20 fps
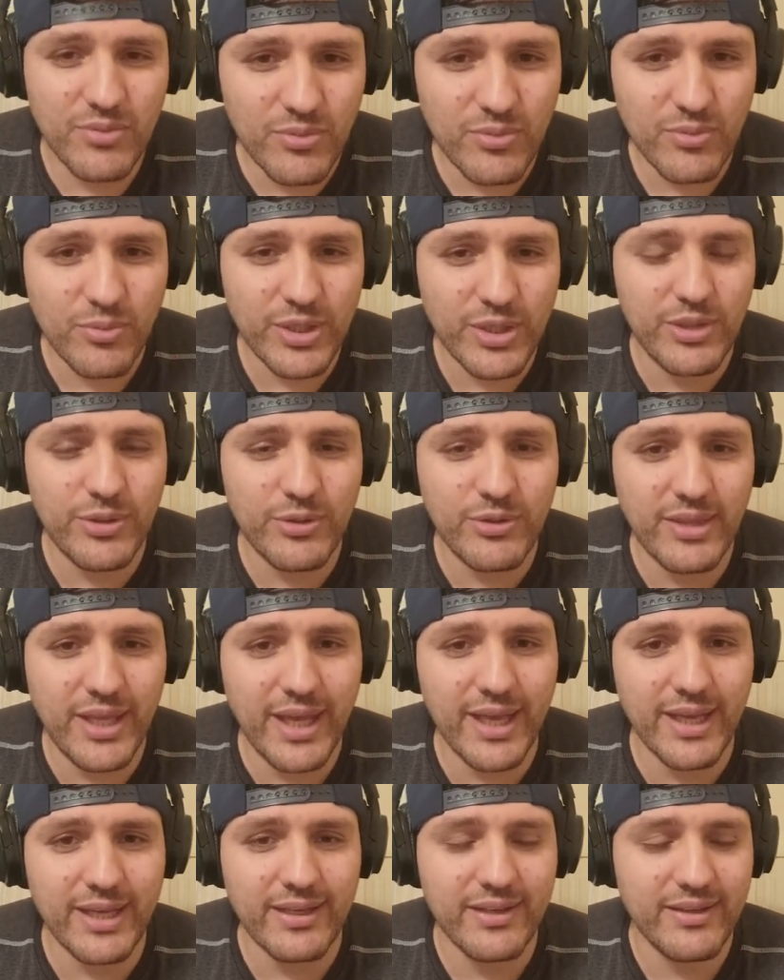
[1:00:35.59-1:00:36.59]
what do you
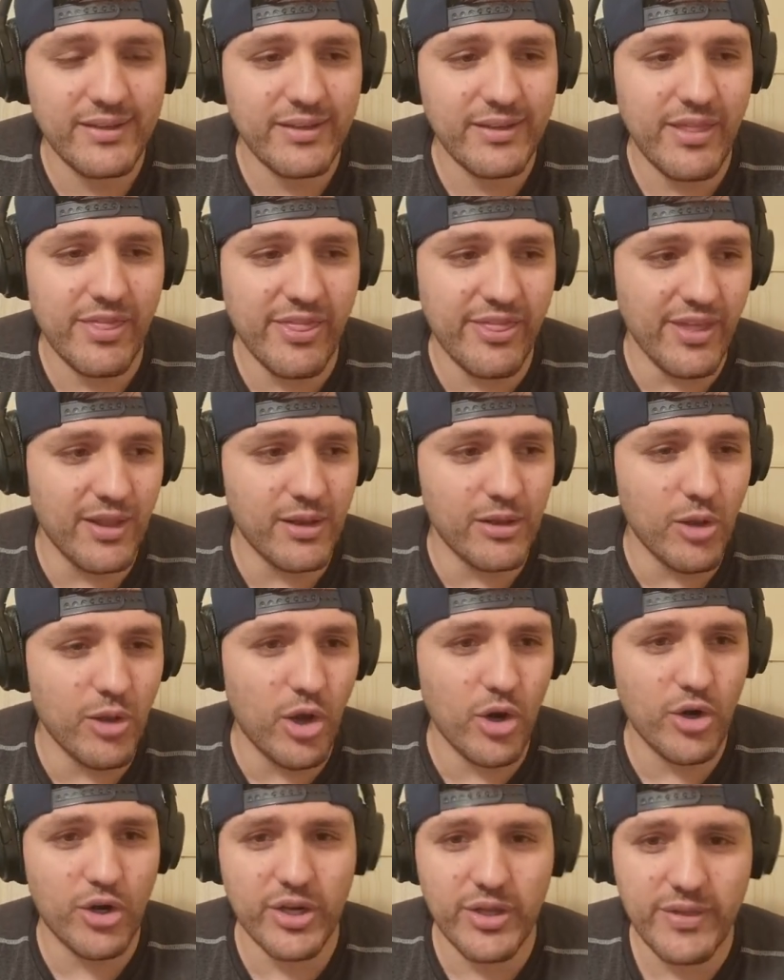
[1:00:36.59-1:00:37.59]
think? The
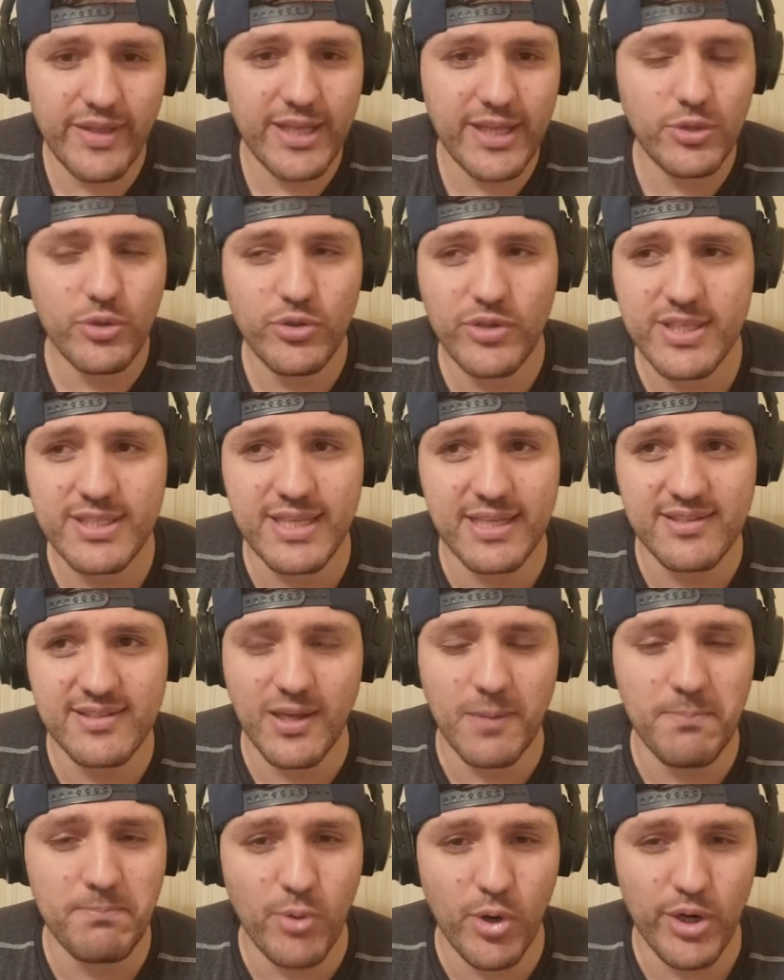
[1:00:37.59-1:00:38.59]
longer they do this, at
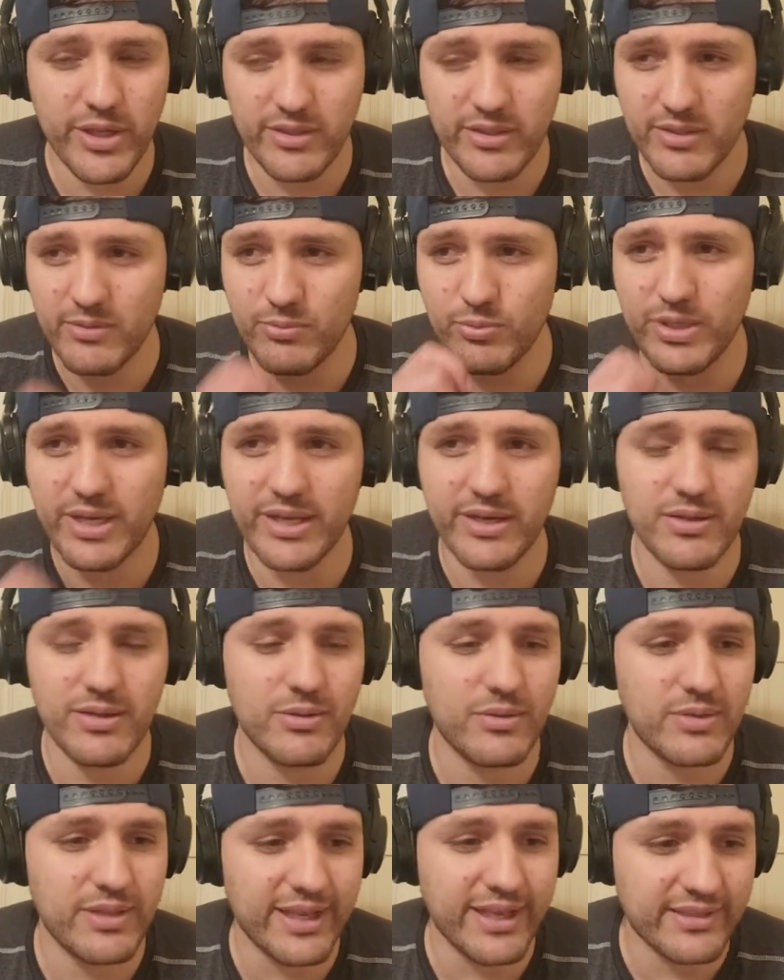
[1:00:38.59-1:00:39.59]
some point, we're gonna,
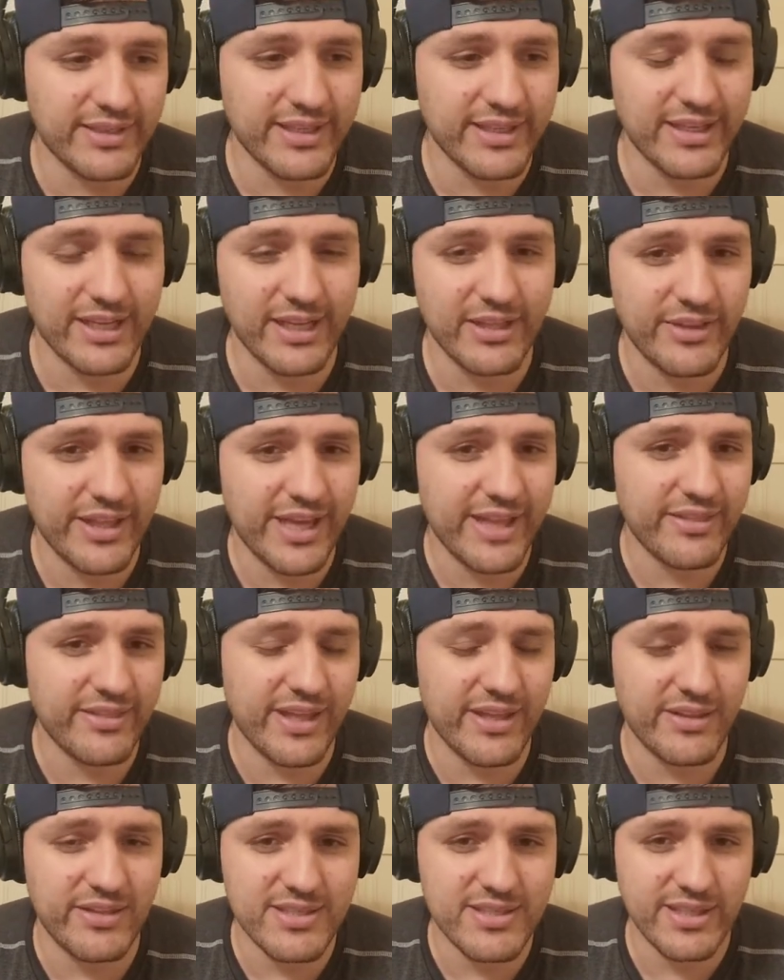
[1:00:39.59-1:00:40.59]
like, the, the,
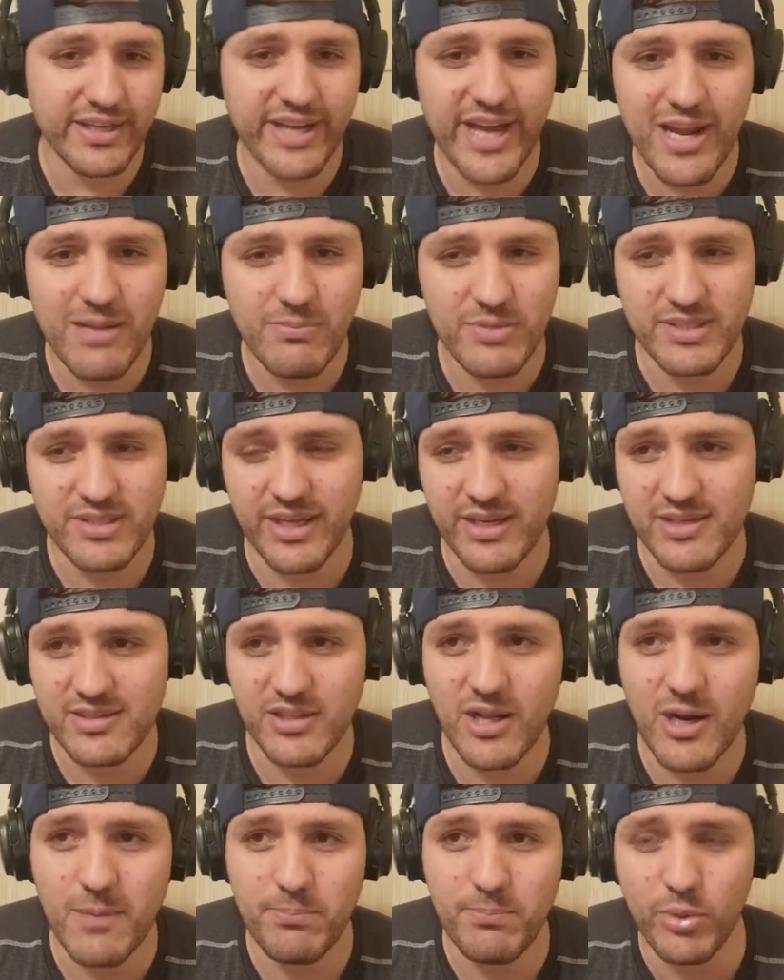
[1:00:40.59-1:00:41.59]
the this economy is gonna
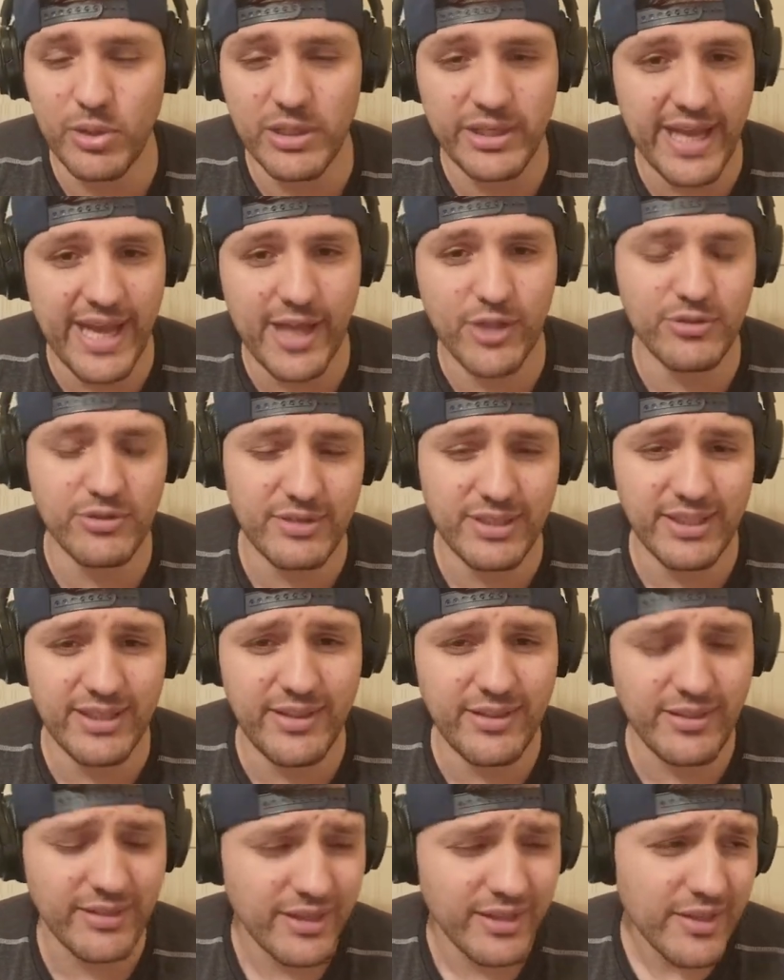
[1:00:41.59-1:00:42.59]
start pulling out
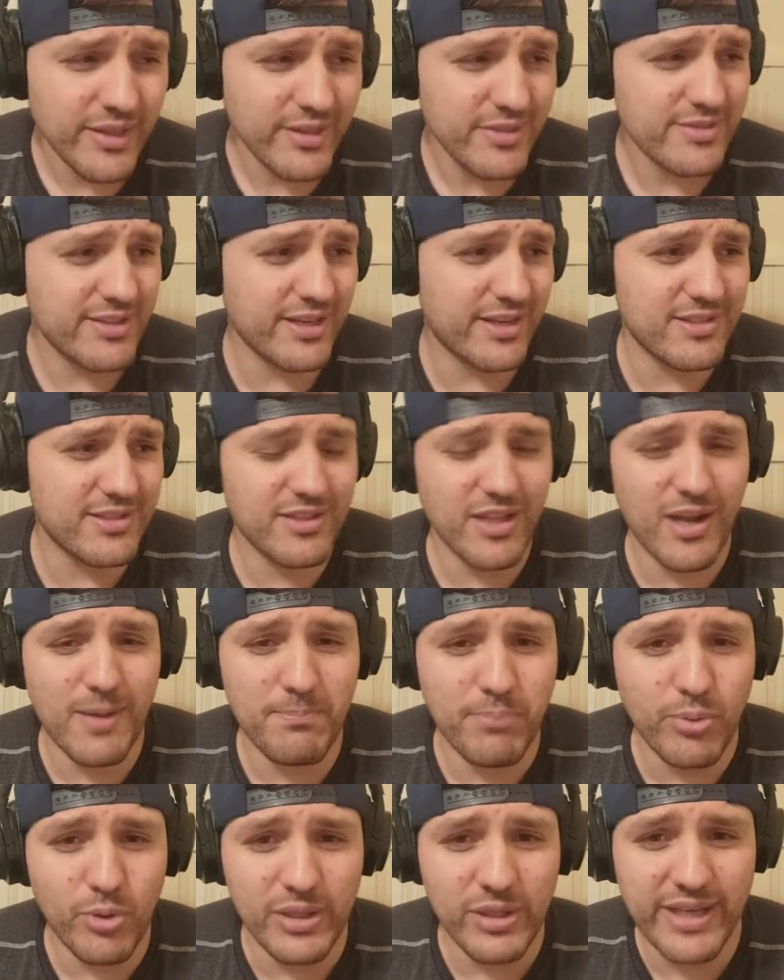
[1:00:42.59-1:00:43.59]
teeth, it's gonna
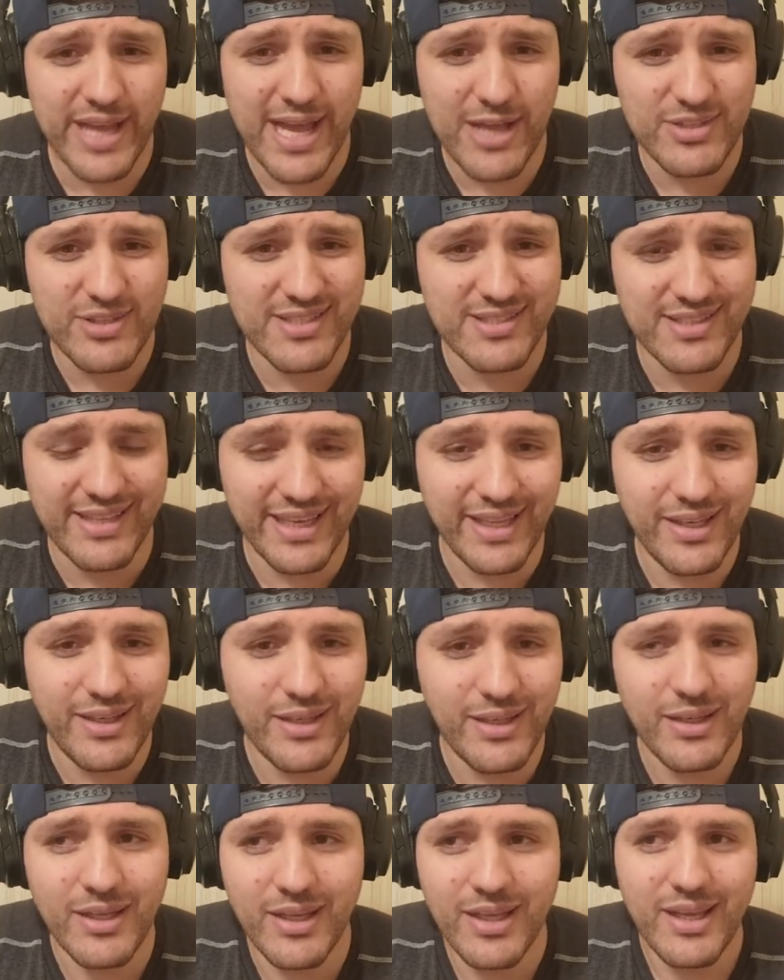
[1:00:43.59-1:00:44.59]
start pulling out
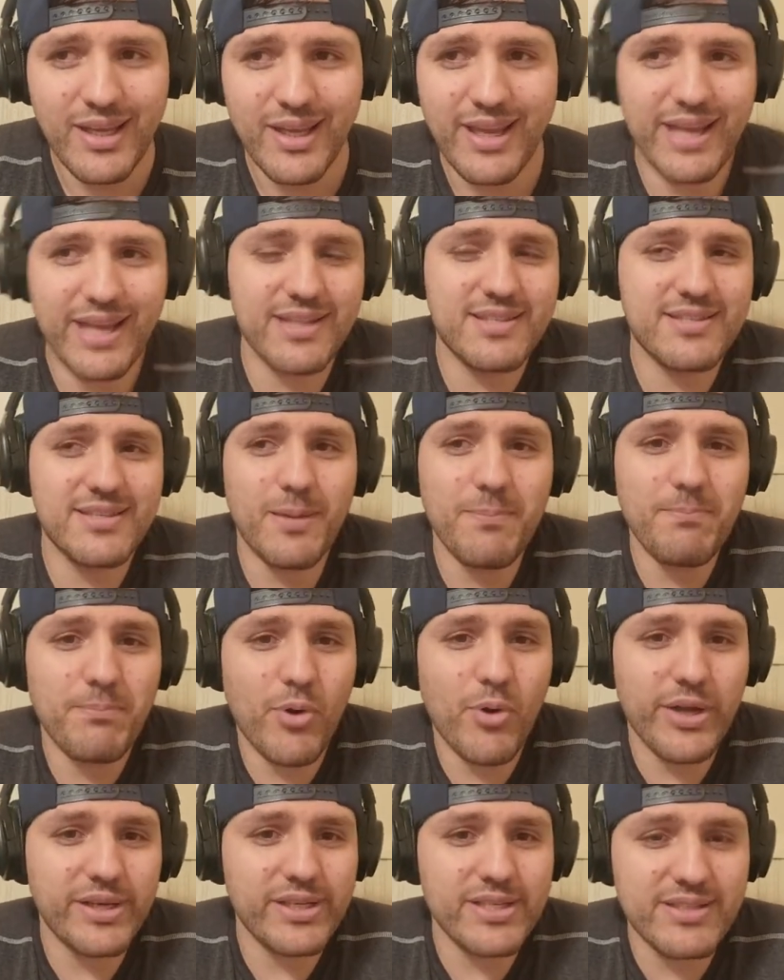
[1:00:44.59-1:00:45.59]
skin, and at some
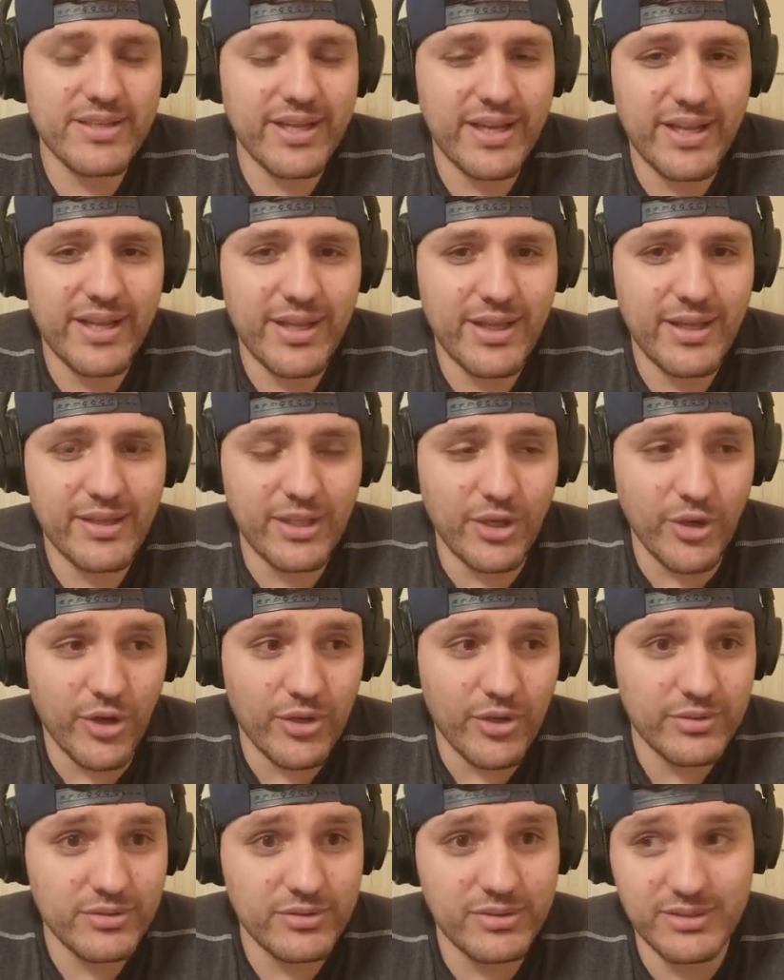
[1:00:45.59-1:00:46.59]
point it's gonna, you
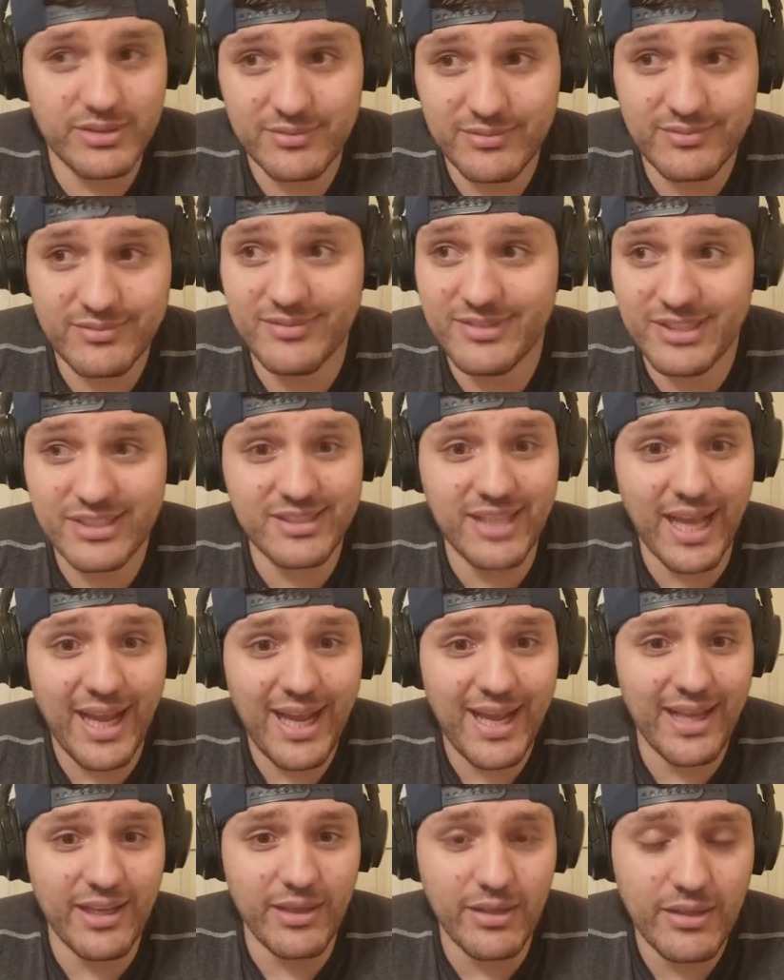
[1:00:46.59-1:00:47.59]
know, just
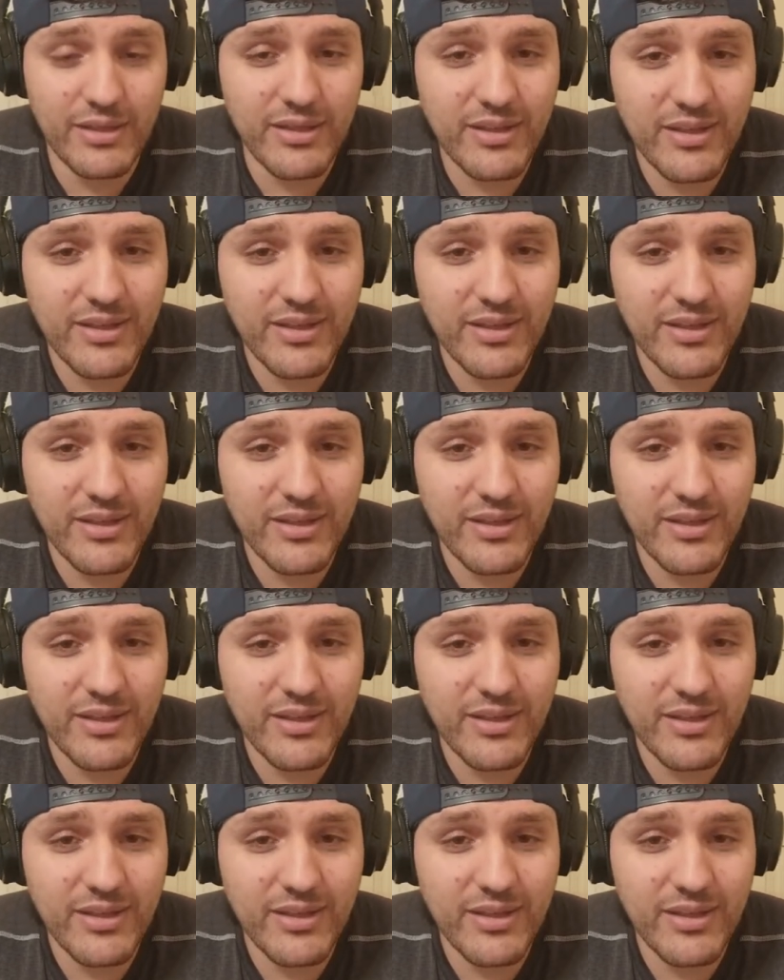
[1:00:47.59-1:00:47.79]
die,